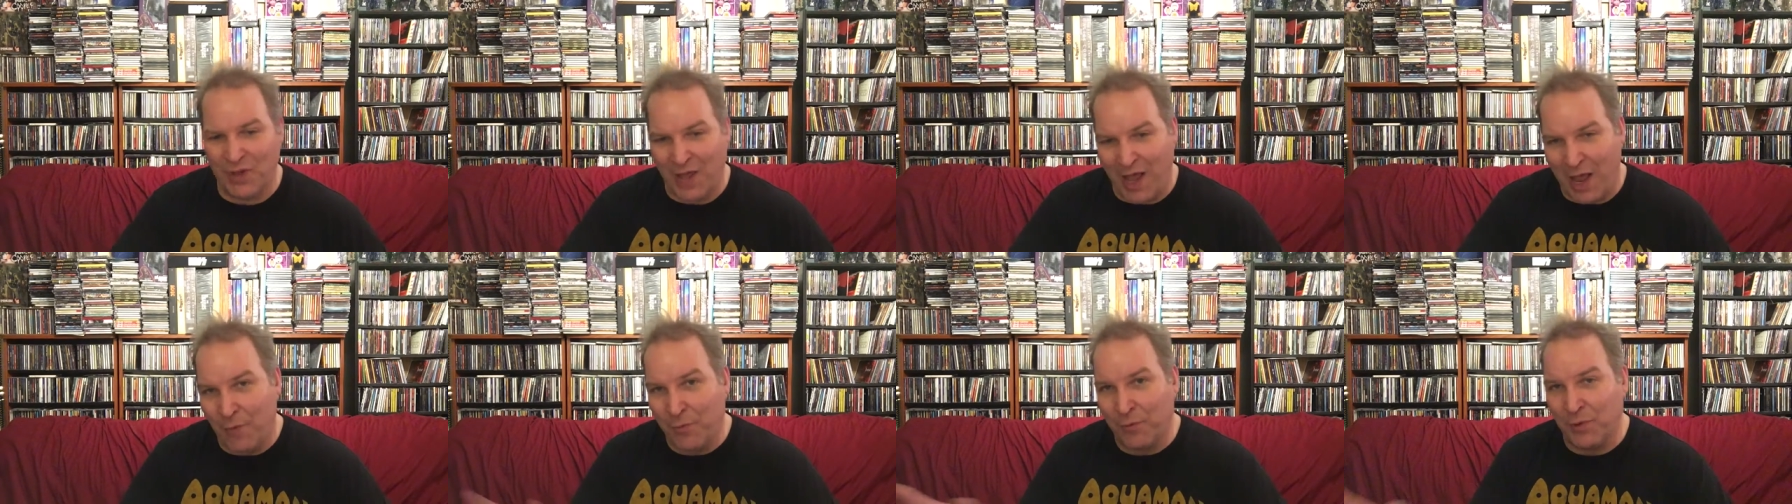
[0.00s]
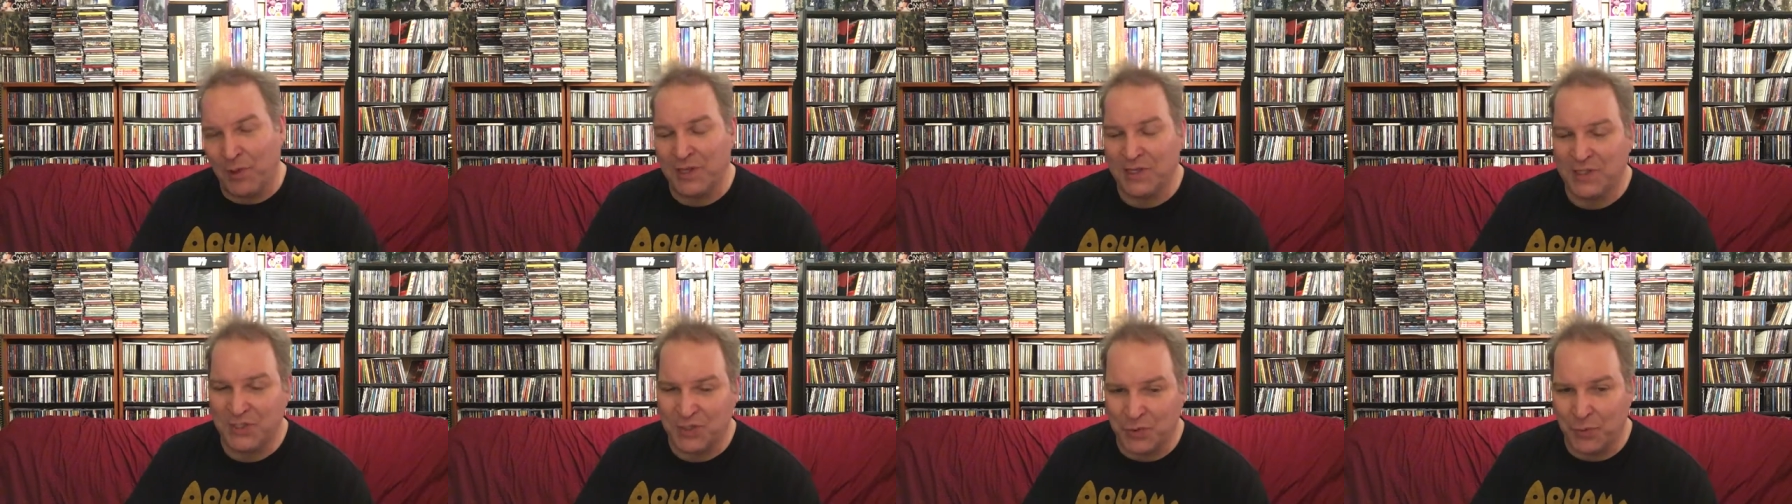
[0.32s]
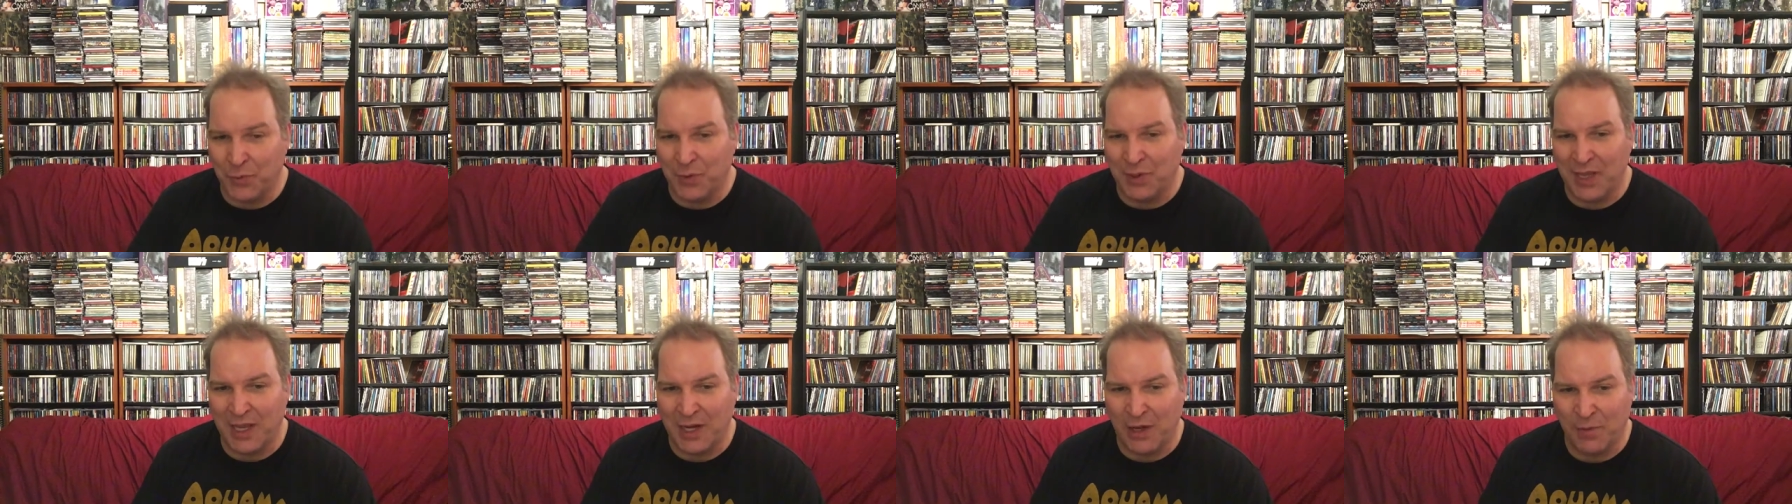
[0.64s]
not released to
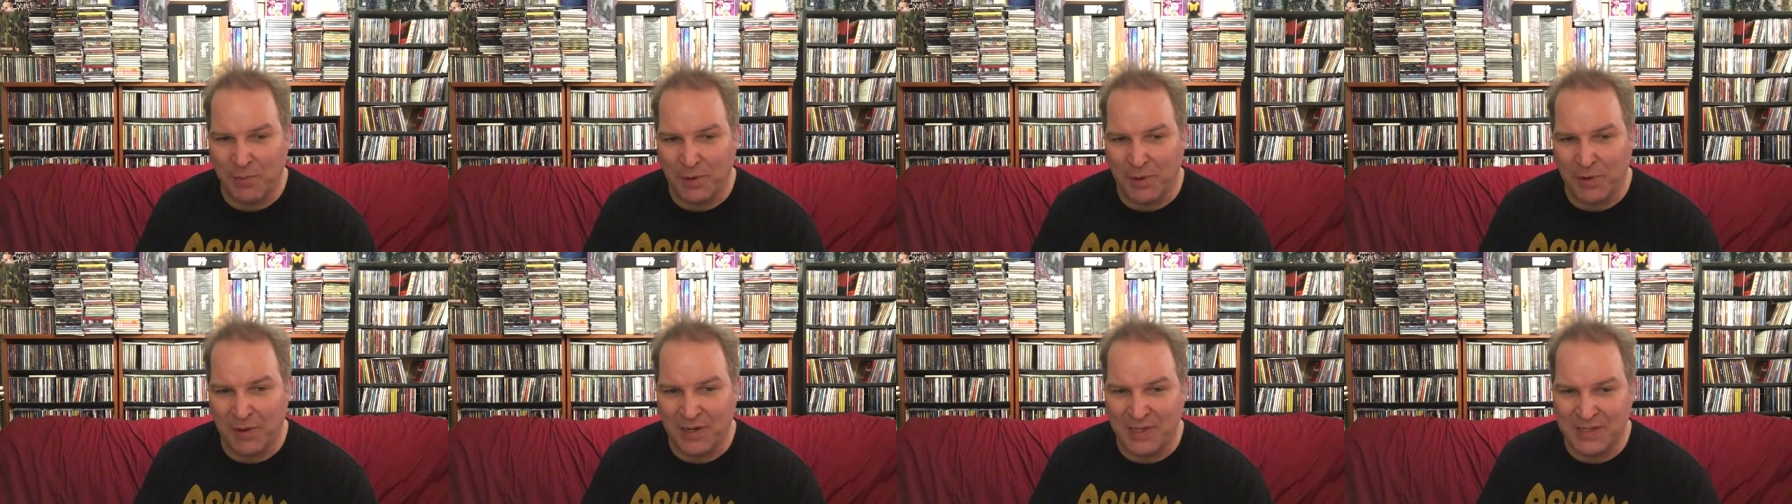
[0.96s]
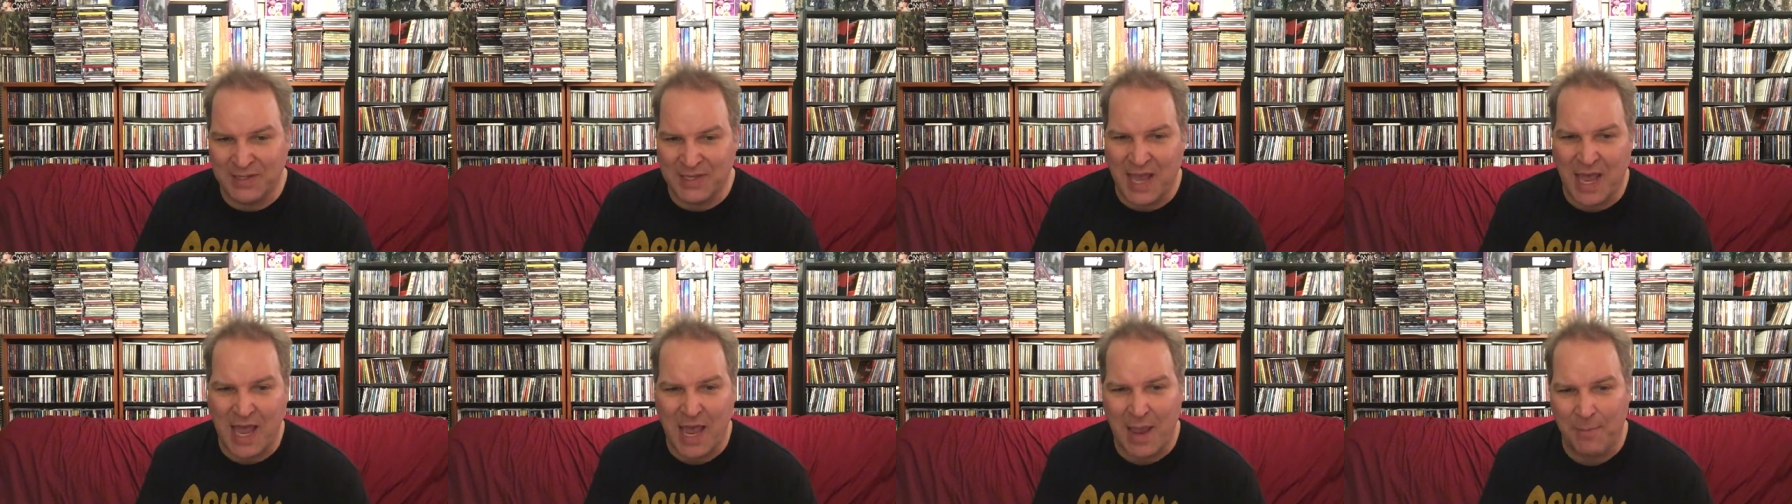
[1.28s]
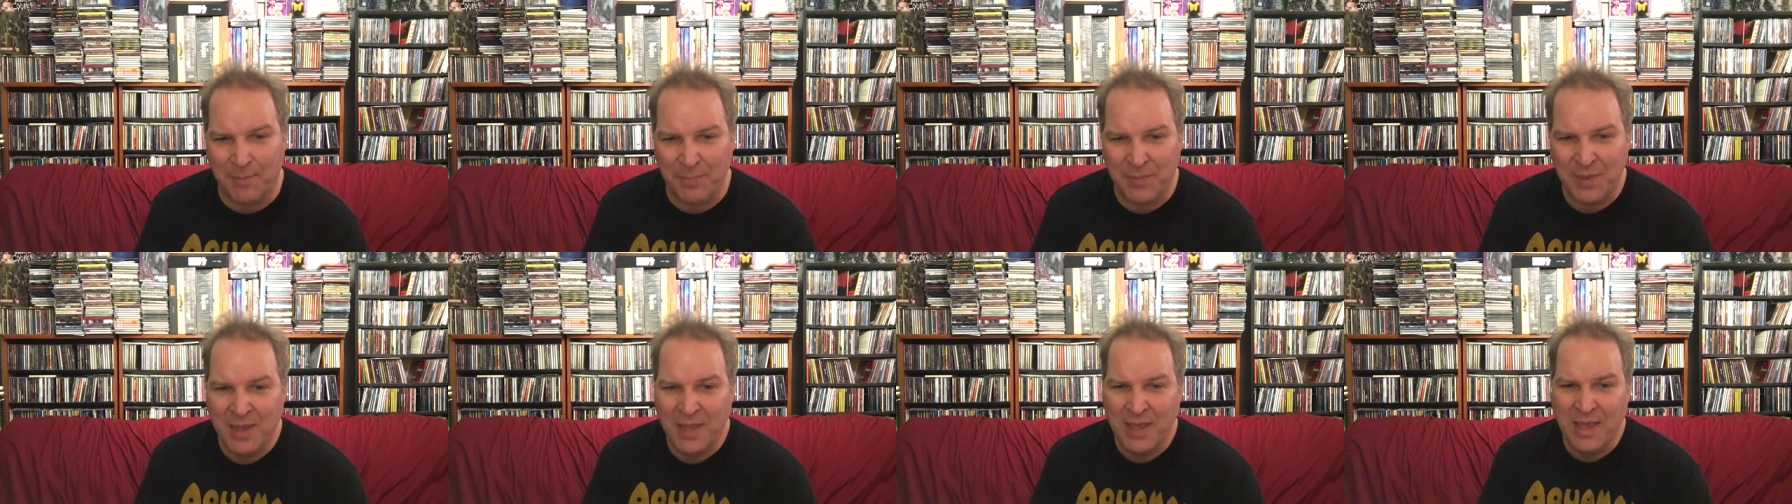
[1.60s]
a later period of
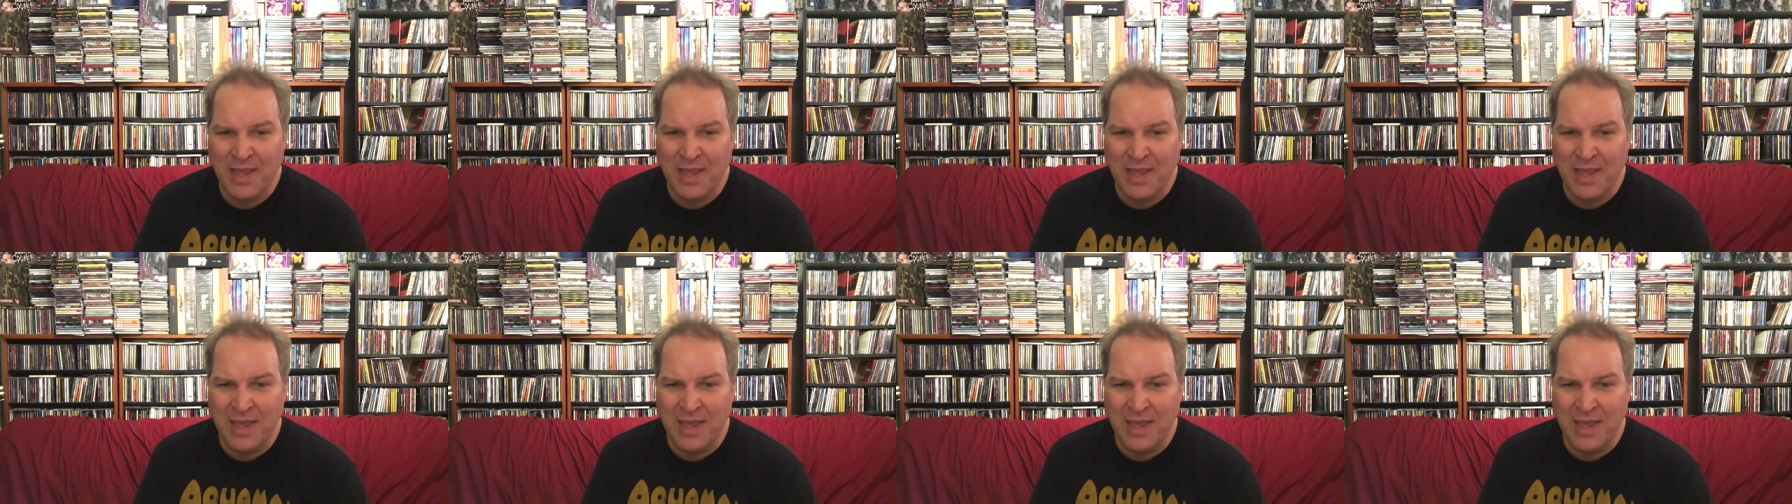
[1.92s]
time.